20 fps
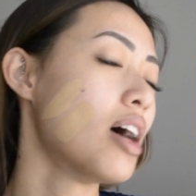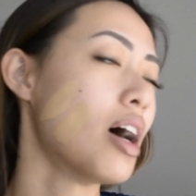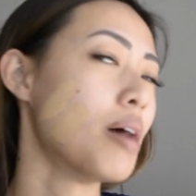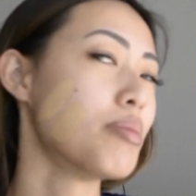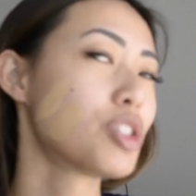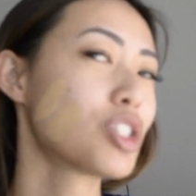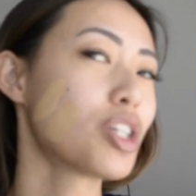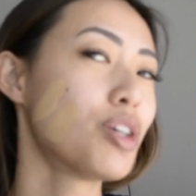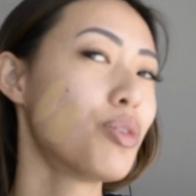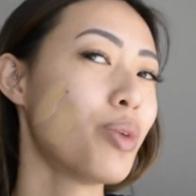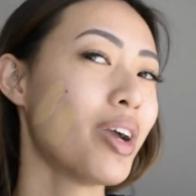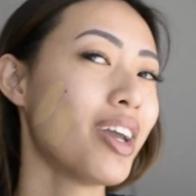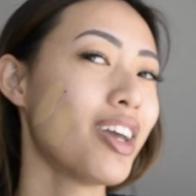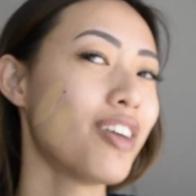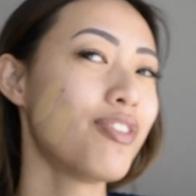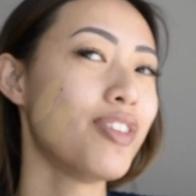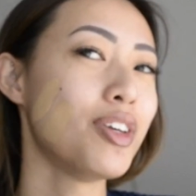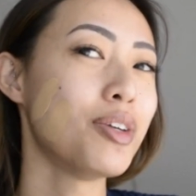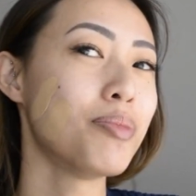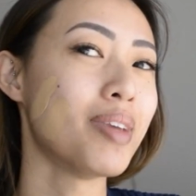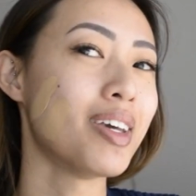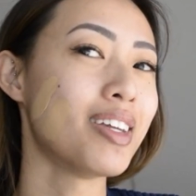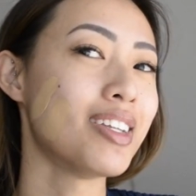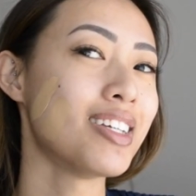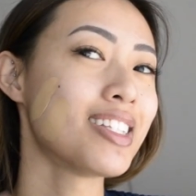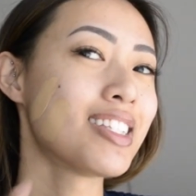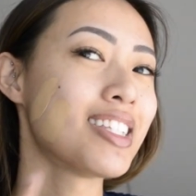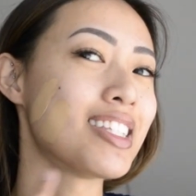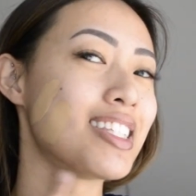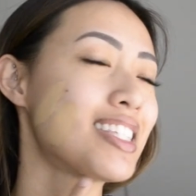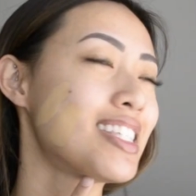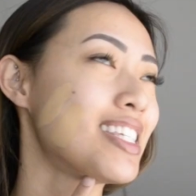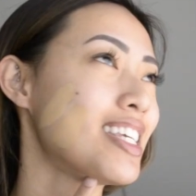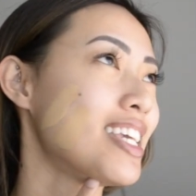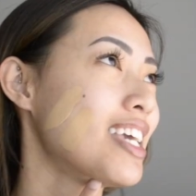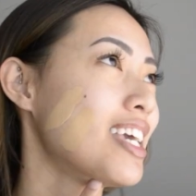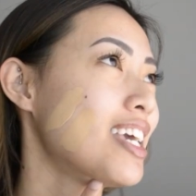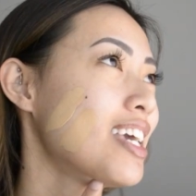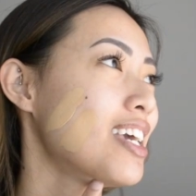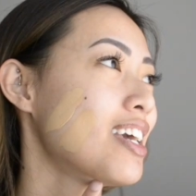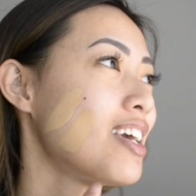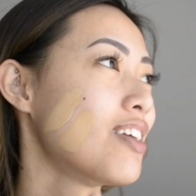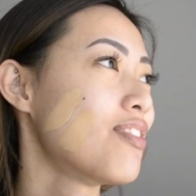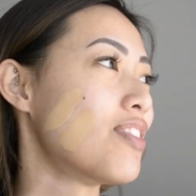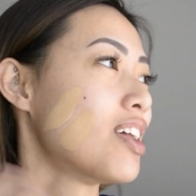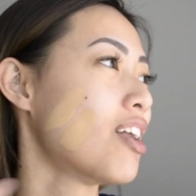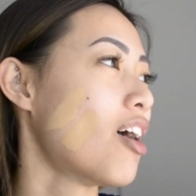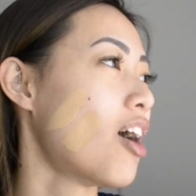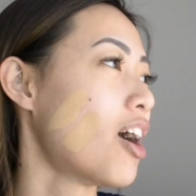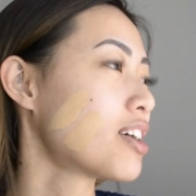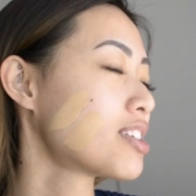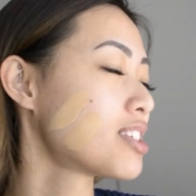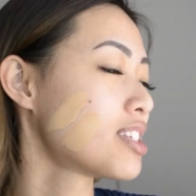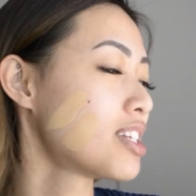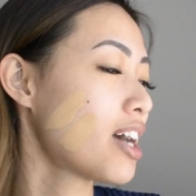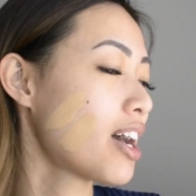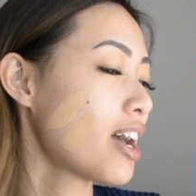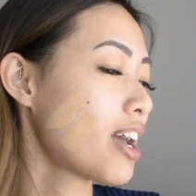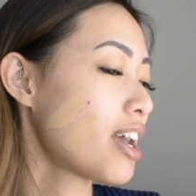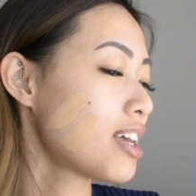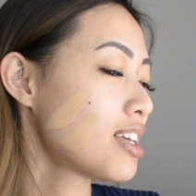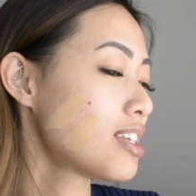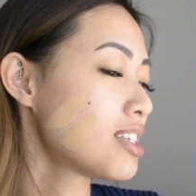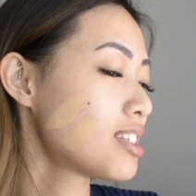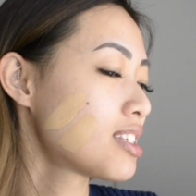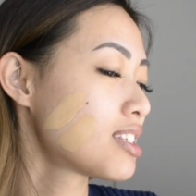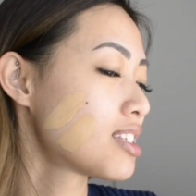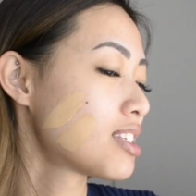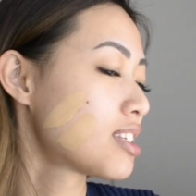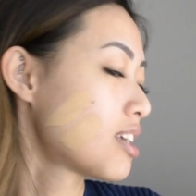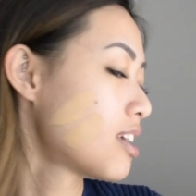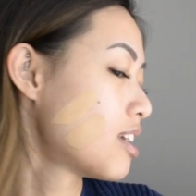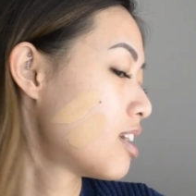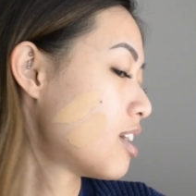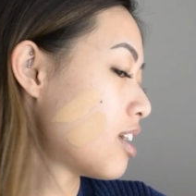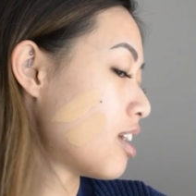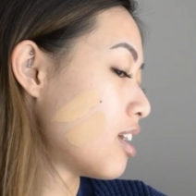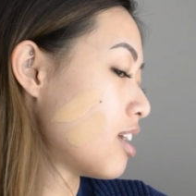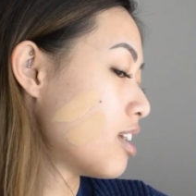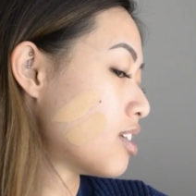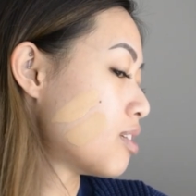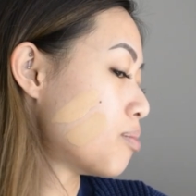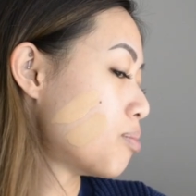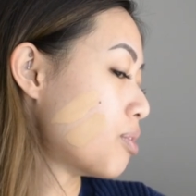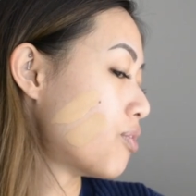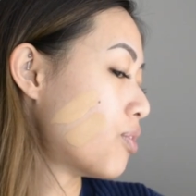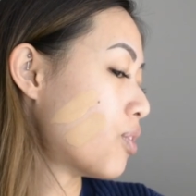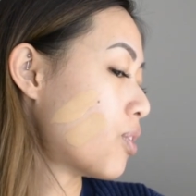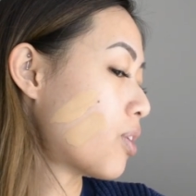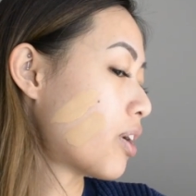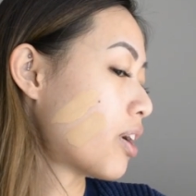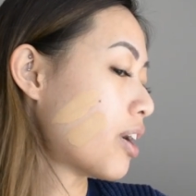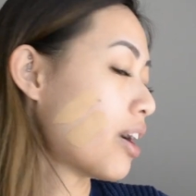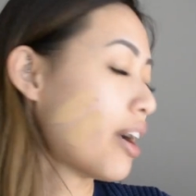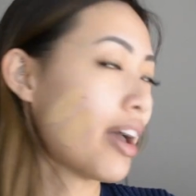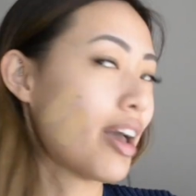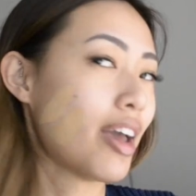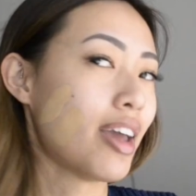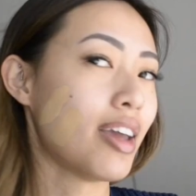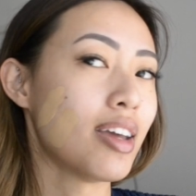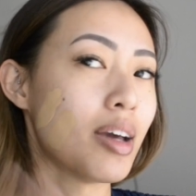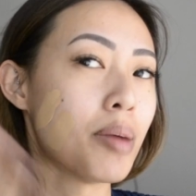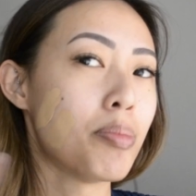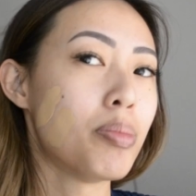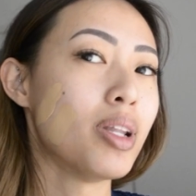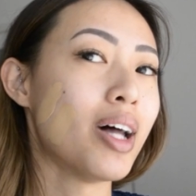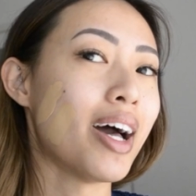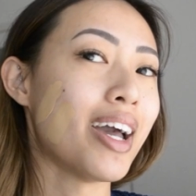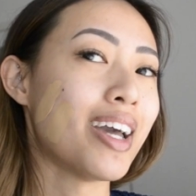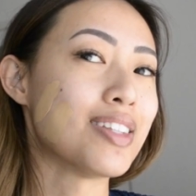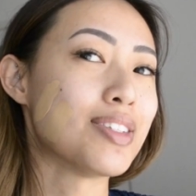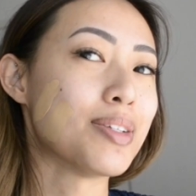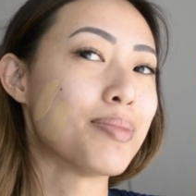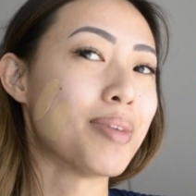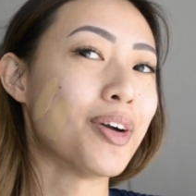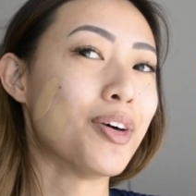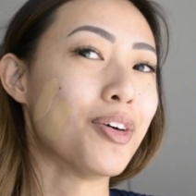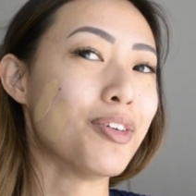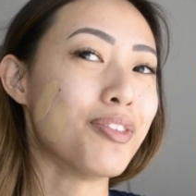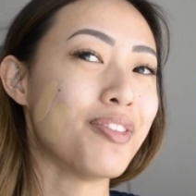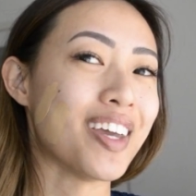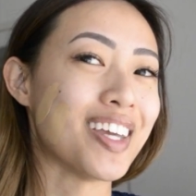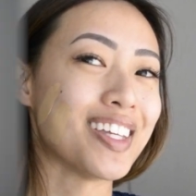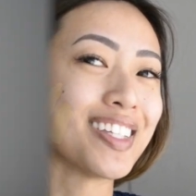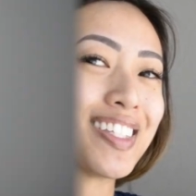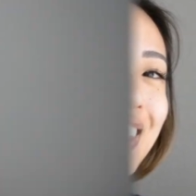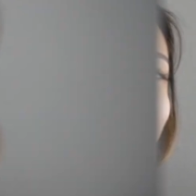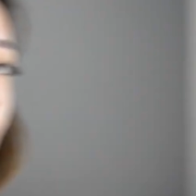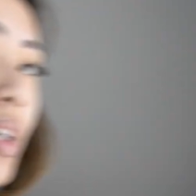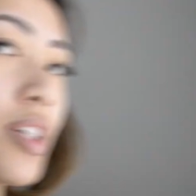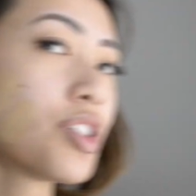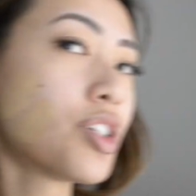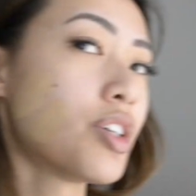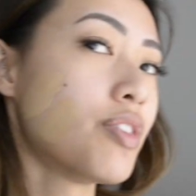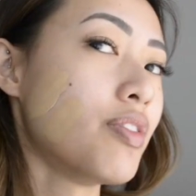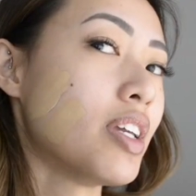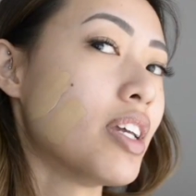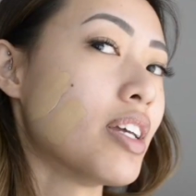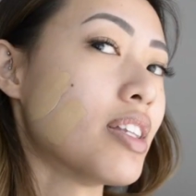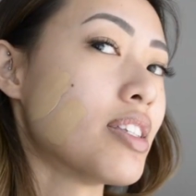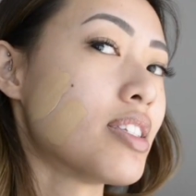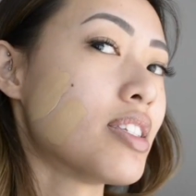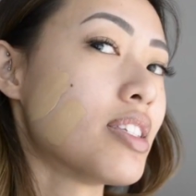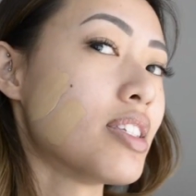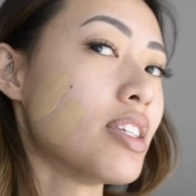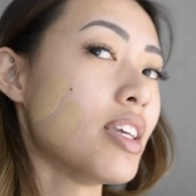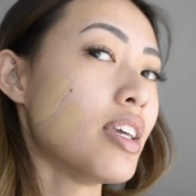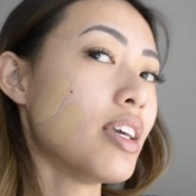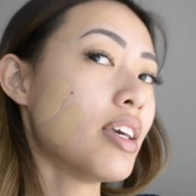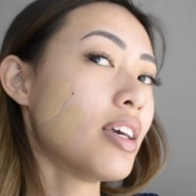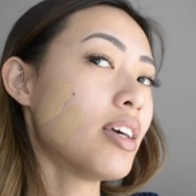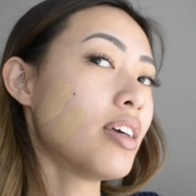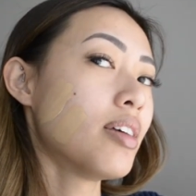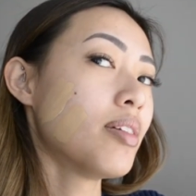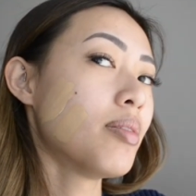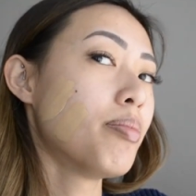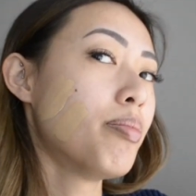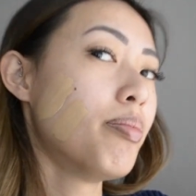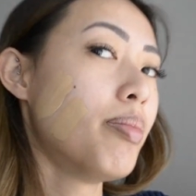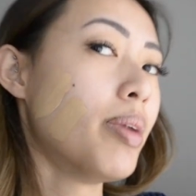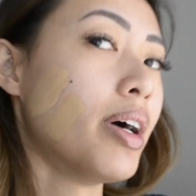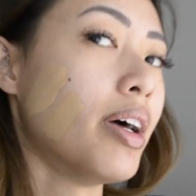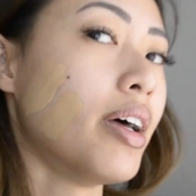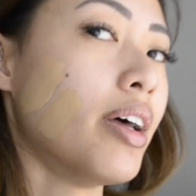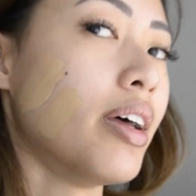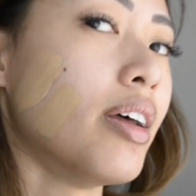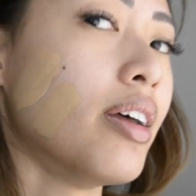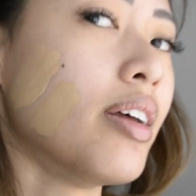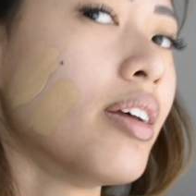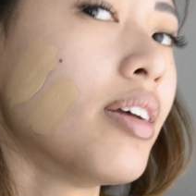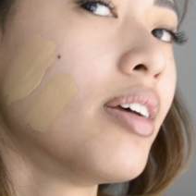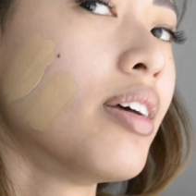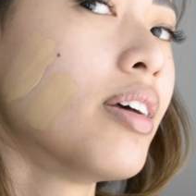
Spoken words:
I'm just going to wait a few minutes to see if it oxidizes before I apply it to my whole face. I'm not sure if you can see it, but